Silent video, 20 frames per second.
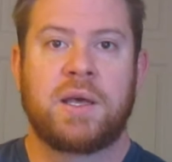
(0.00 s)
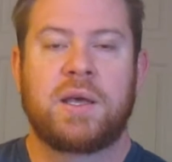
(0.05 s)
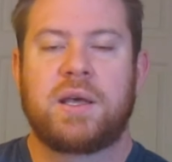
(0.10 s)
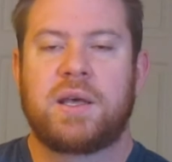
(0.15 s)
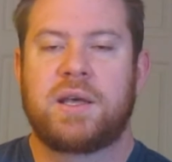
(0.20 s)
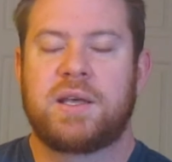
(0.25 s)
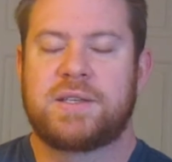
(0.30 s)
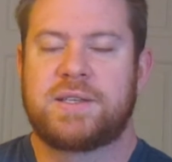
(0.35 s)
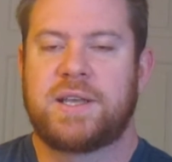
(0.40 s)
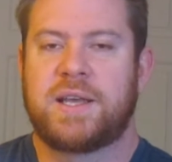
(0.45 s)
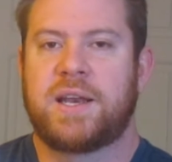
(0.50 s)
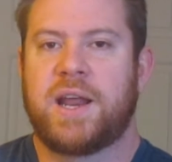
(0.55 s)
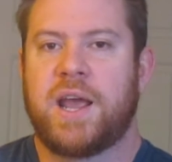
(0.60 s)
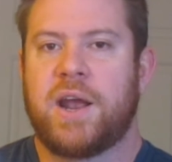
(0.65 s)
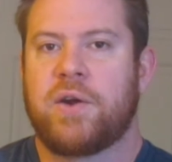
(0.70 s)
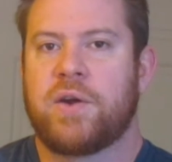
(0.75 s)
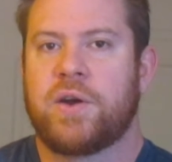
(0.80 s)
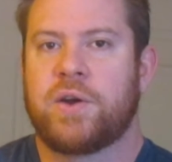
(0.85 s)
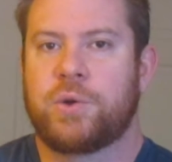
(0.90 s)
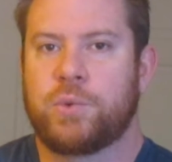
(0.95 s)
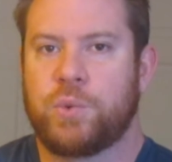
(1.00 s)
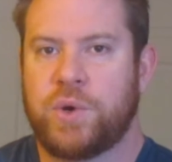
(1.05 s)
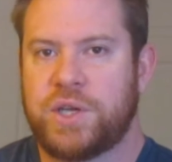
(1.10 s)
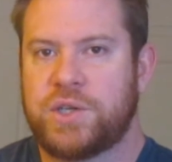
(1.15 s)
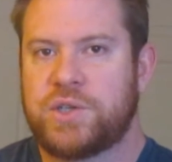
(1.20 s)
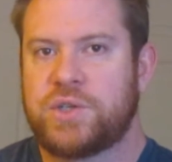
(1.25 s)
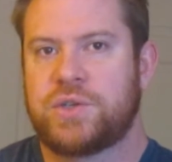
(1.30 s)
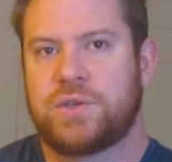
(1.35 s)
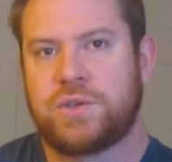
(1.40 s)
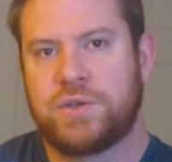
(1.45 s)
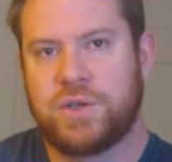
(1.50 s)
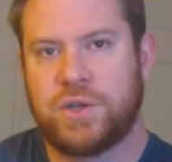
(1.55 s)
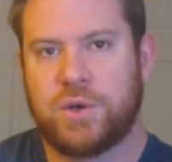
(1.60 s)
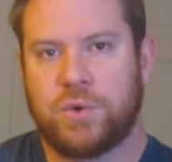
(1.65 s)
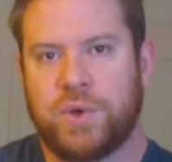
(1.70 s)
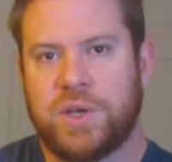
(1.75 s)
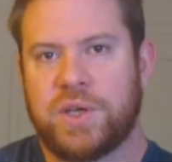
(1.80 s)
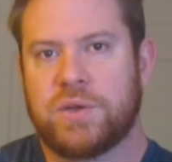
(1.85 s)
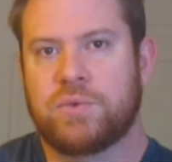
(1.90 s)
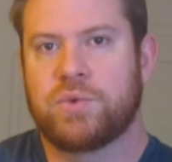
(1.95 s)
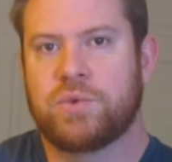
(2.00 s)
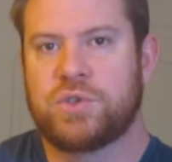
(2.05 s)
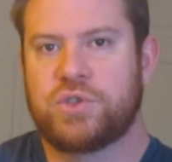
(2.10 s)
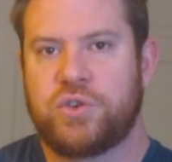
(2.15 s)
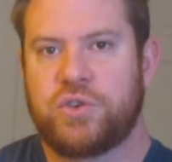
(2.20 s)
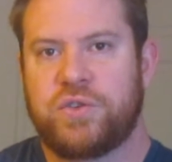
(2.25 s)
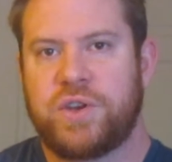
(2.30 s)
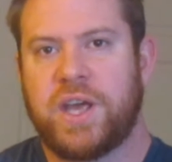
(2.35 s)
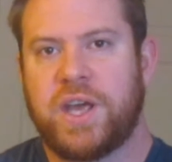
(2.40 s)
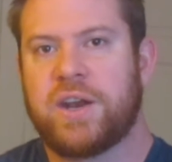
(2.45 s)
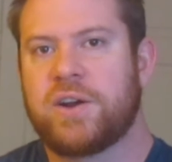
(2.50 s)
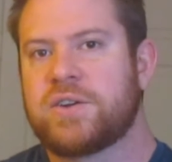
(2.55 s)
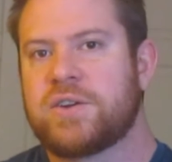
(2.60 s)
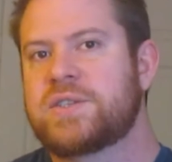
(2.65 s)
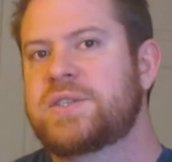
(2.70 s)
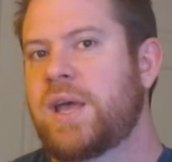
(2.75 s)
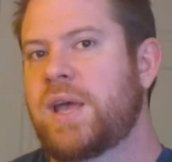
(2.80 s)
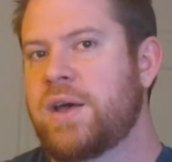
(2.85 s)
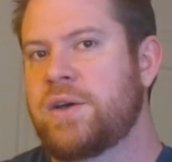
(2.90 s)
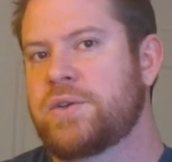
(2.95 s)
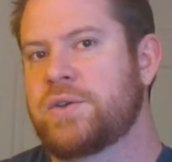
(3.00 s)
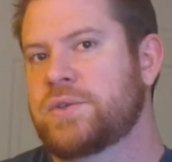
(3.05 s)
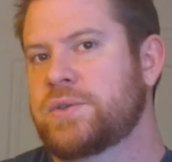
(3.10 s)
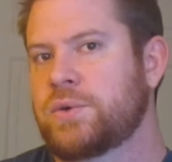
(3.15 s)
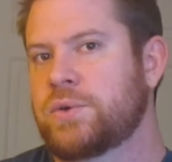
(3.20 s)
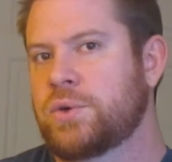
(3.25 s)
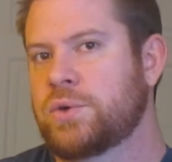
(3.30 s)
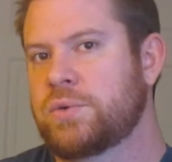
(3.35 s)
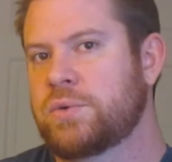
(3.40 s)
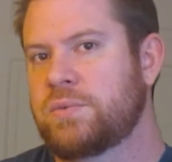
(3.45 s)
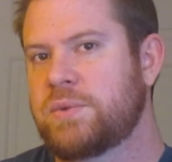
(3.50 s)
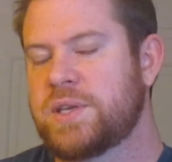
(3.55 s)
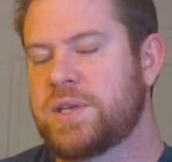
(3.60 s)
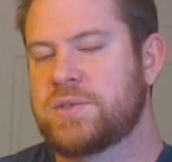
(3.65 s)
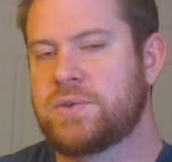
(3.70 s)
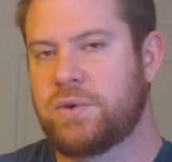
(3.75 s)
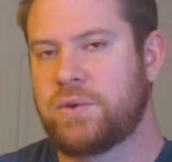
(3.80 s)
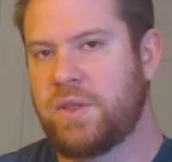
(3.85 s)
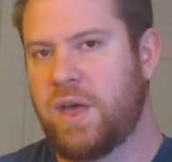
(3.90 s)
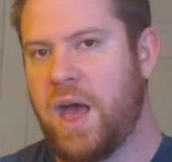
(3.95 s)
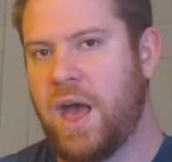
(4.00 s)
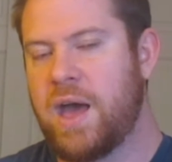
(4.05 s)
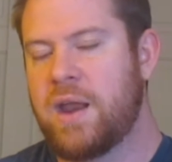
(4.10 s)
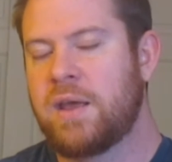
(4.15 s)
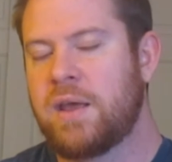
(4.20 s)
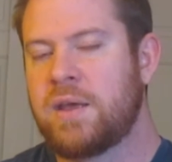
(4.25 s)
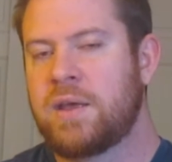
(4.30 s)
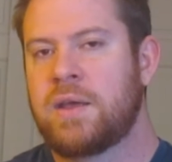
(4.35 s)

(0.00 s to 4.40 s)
is an era in which we can rejuvenate our cells or this or that.